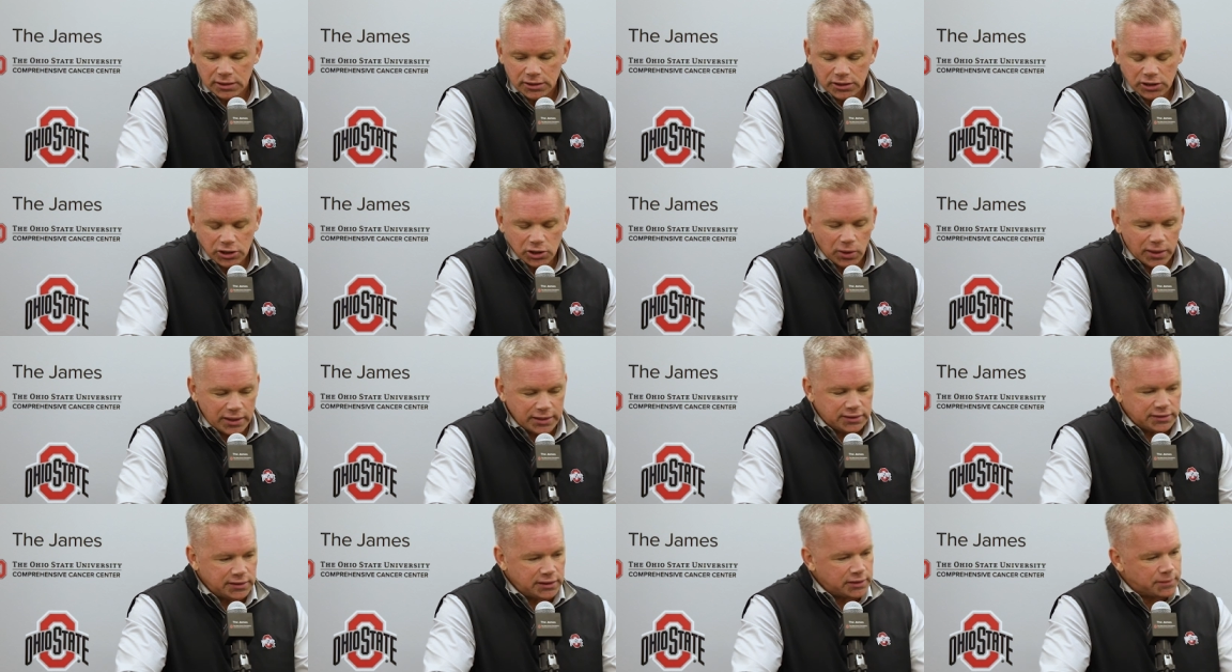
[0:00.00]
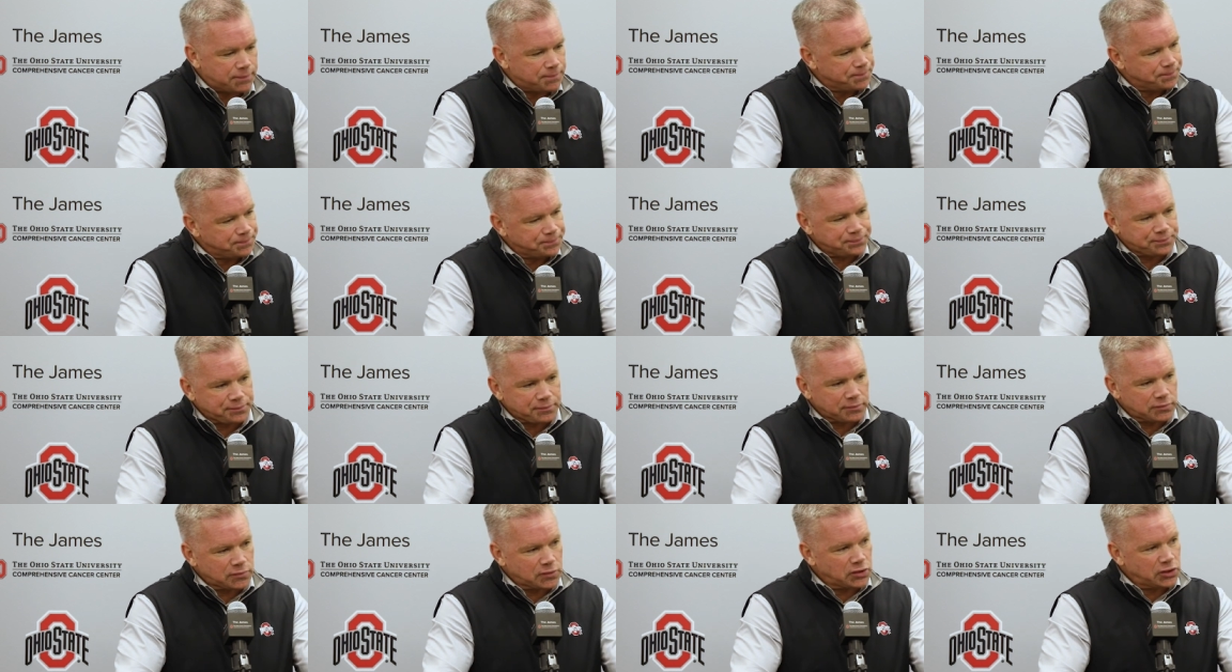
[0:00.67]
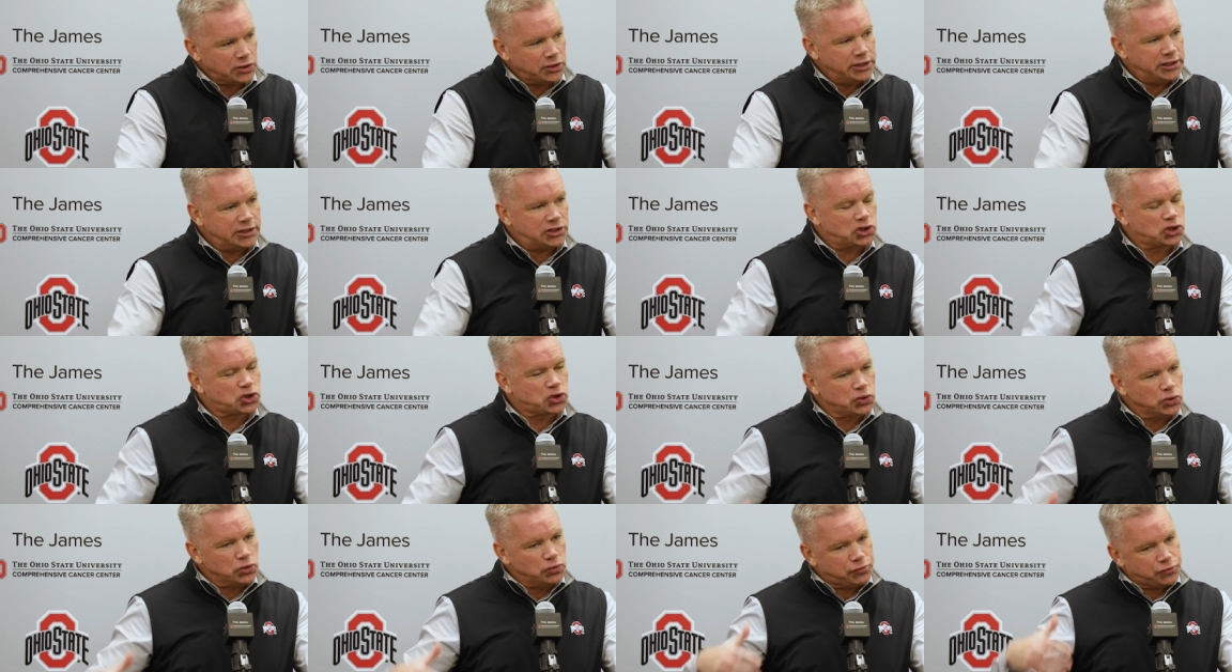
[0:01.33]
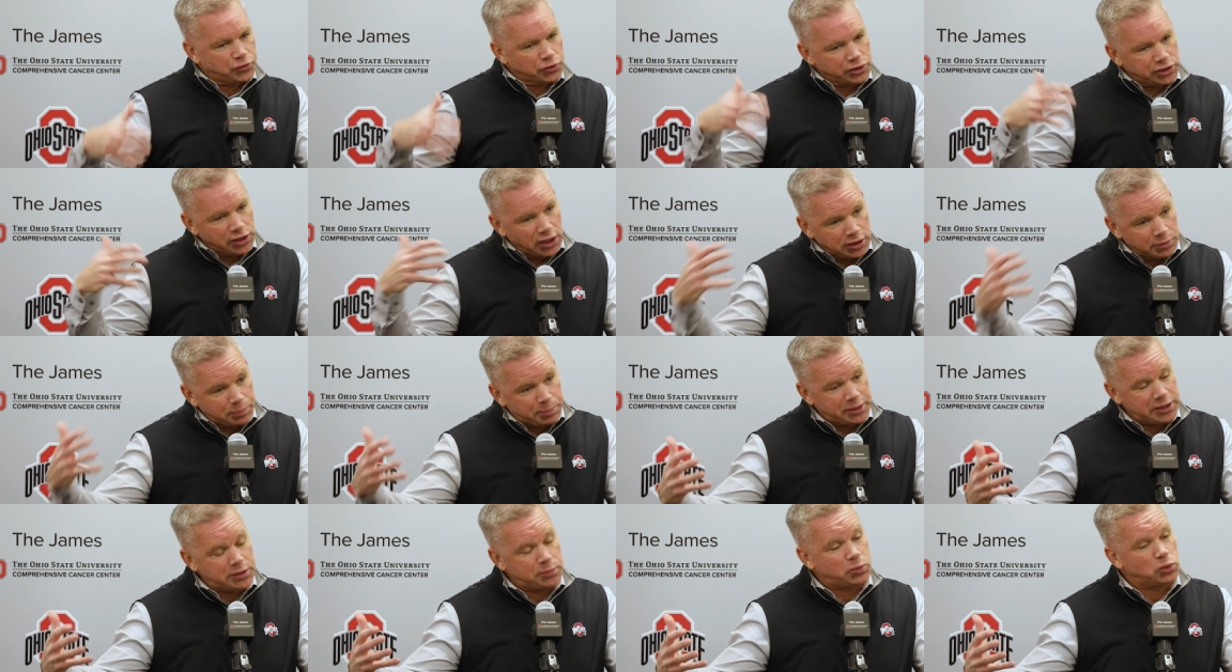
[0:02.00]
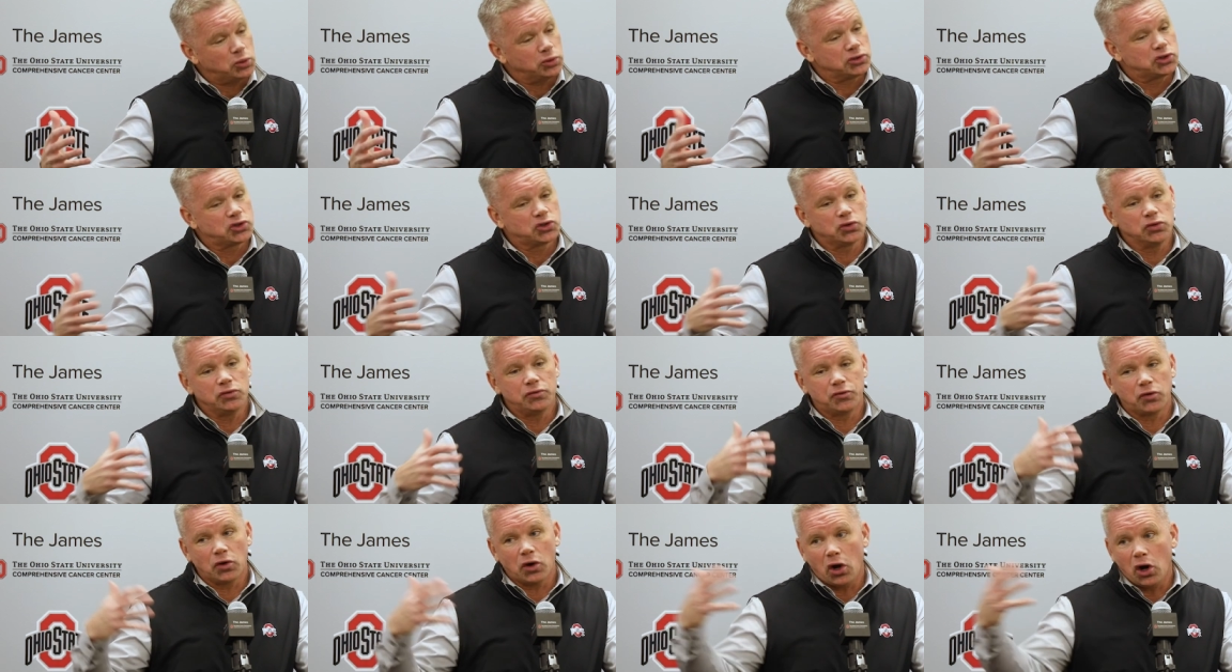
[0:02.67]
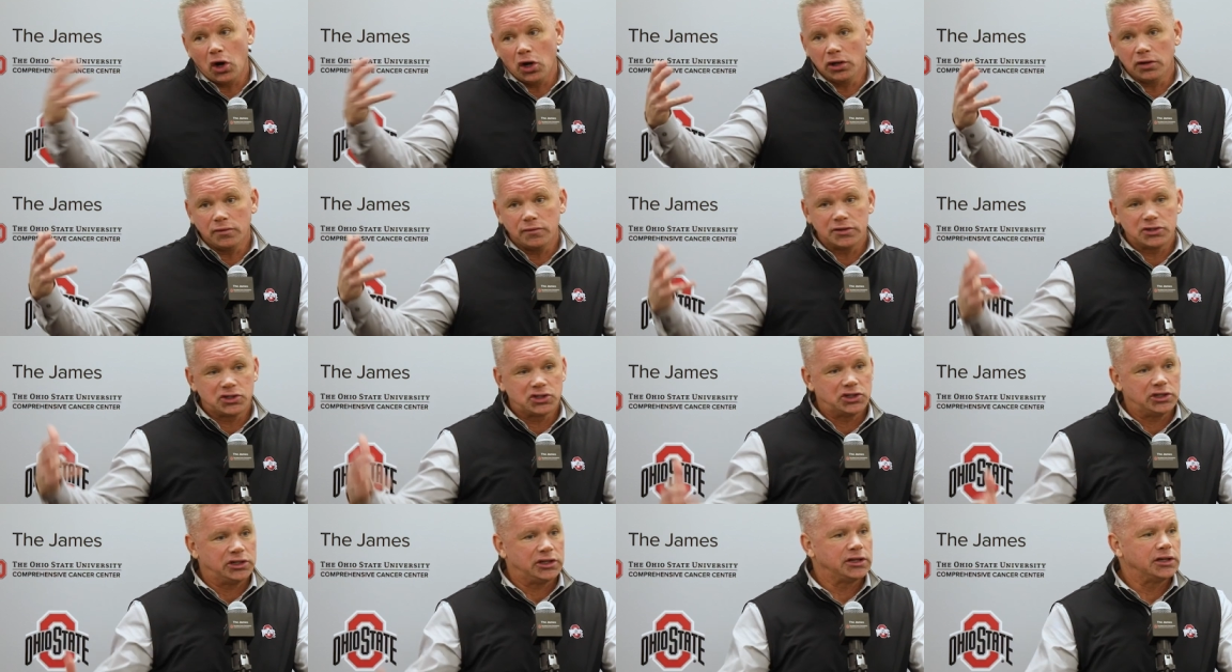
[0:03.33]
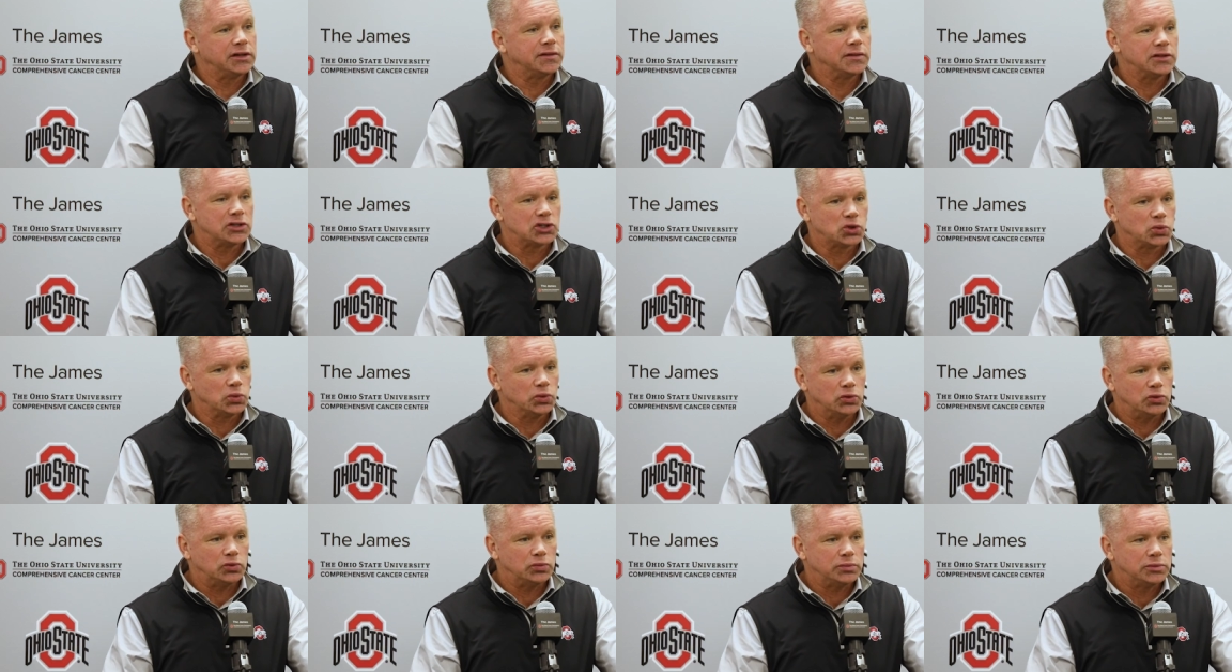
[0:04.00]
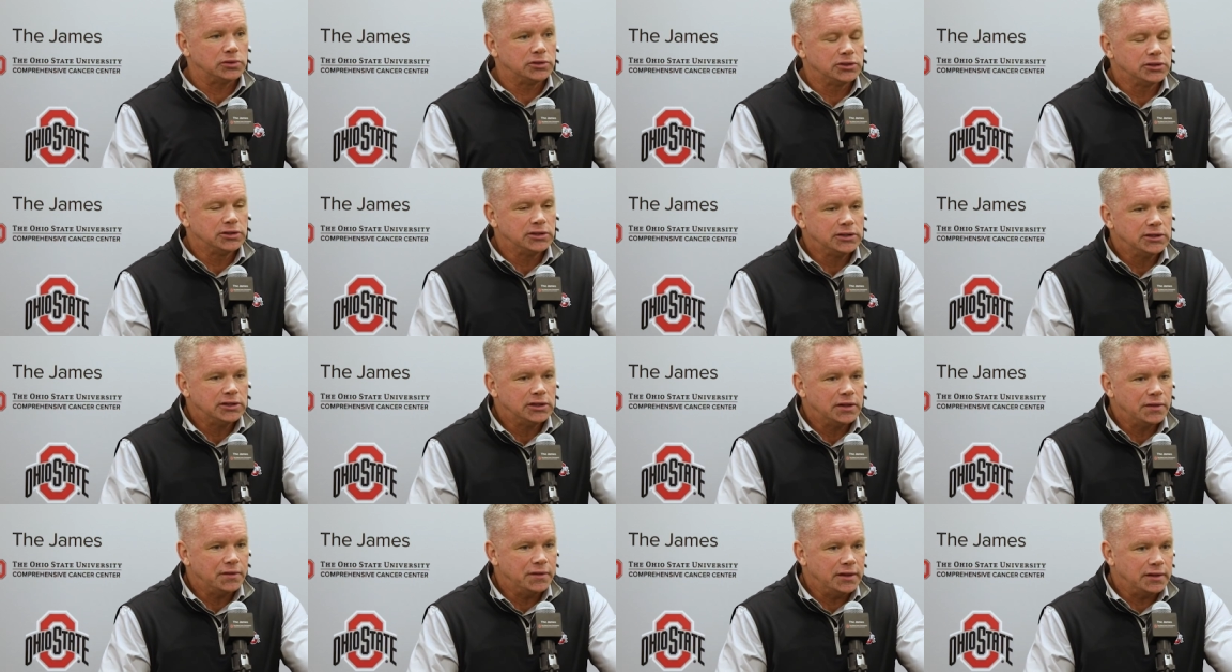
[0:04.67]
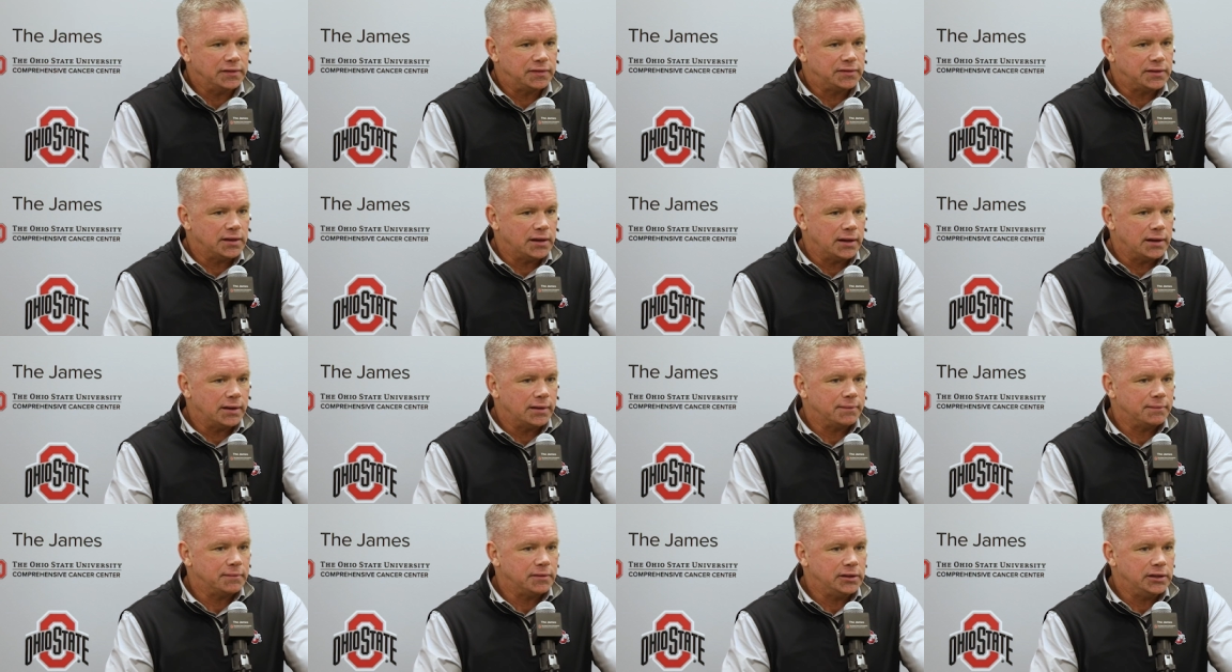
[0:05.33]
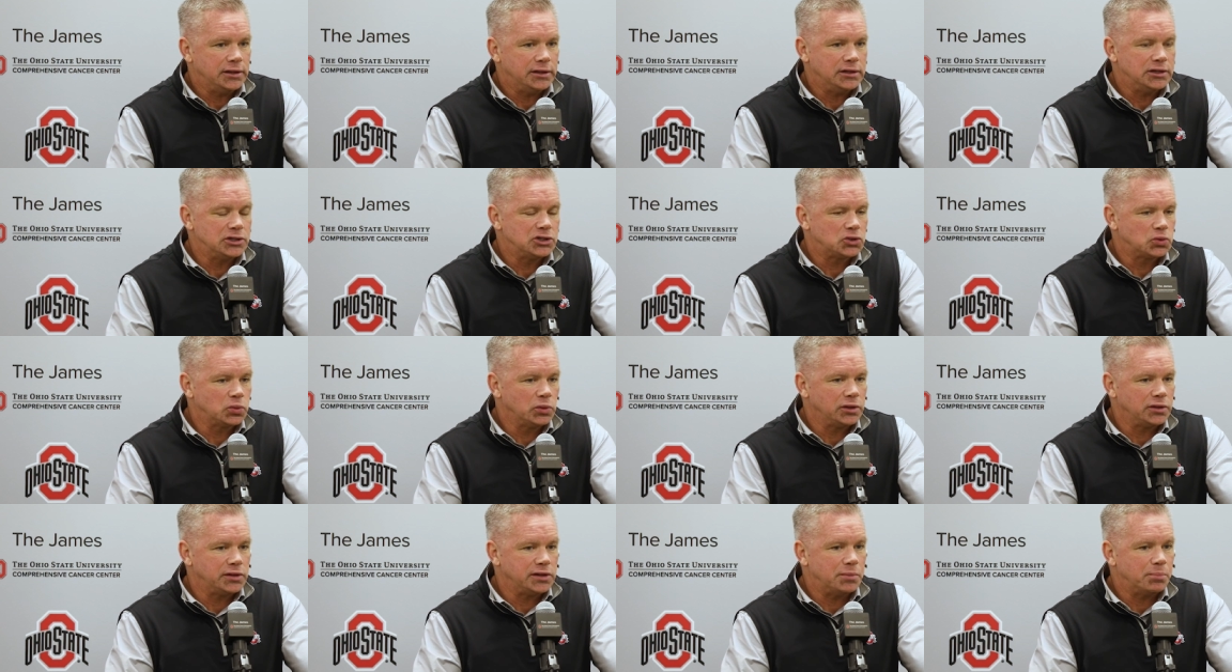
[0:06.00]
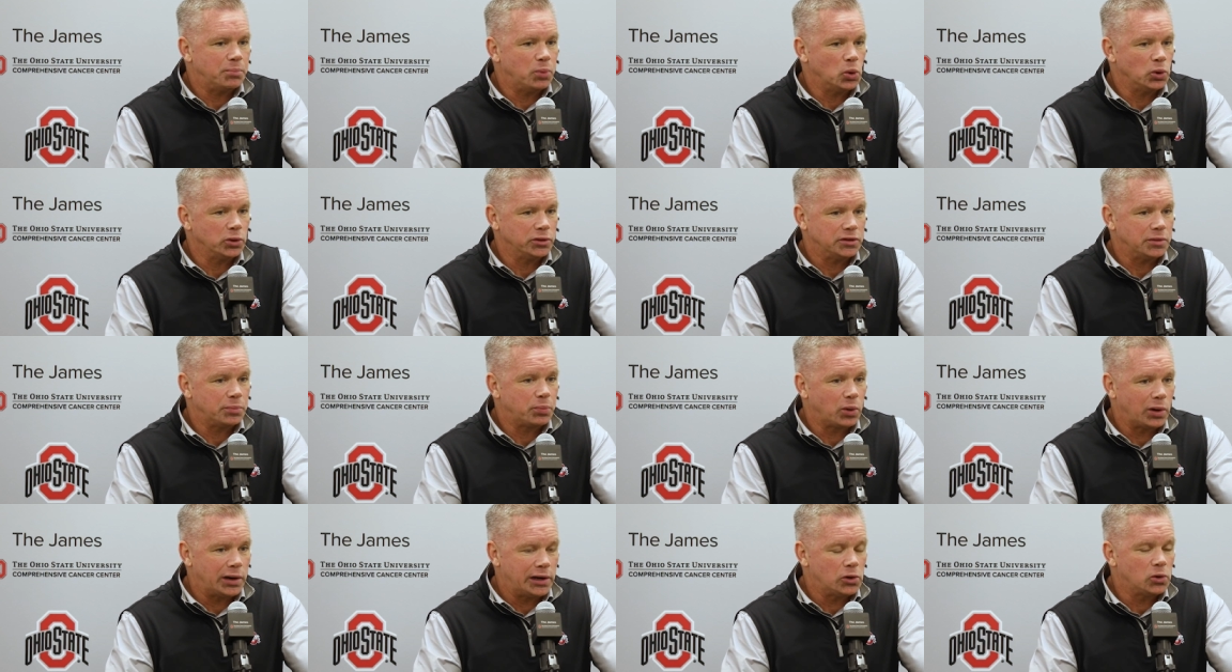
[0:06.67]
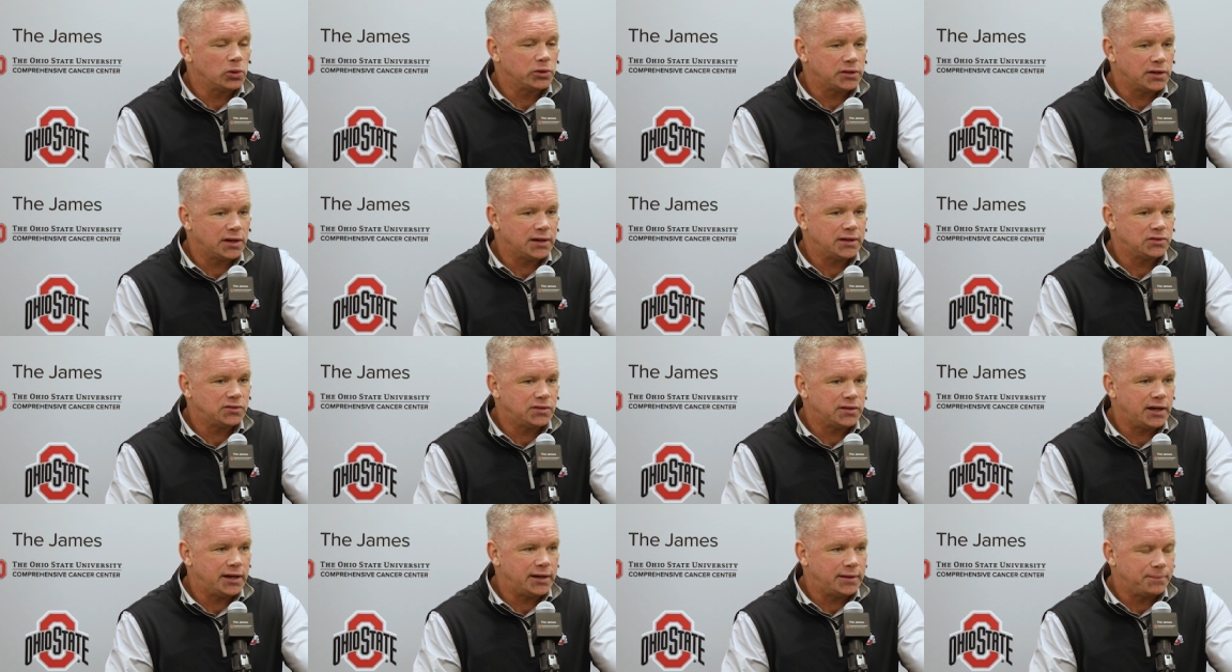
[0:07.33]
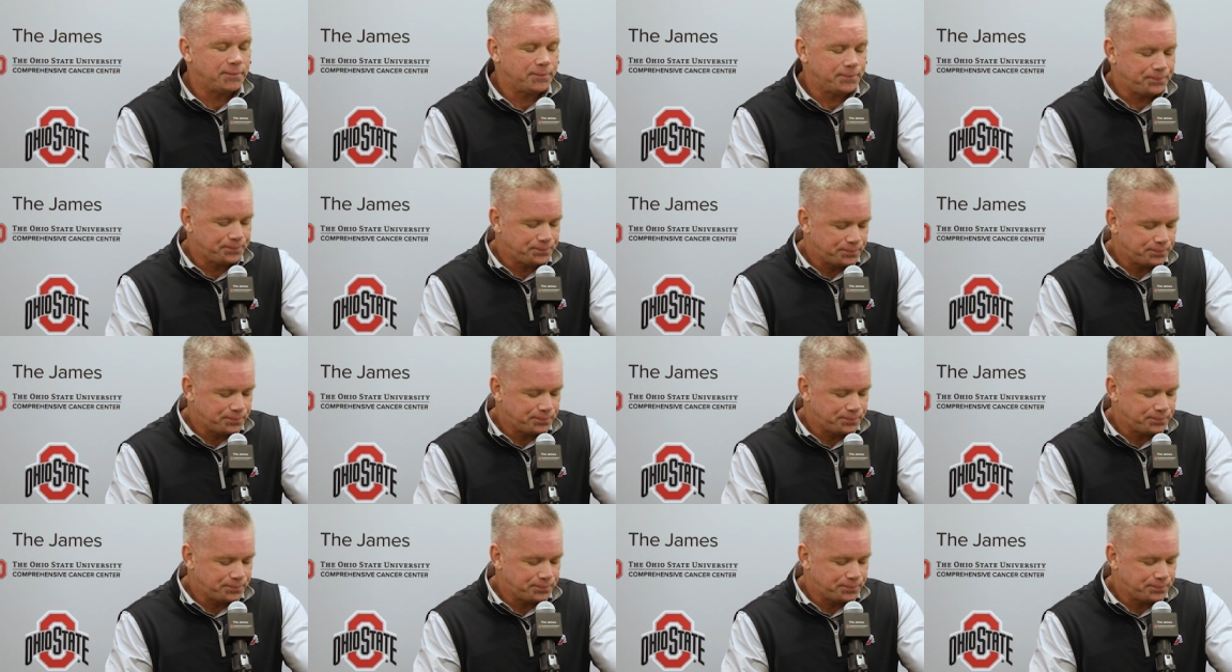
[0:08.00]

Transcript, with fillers: You know, I think it's true for young people, it's true for all of us sitting in this room, that uh, it is really important to prioritize that.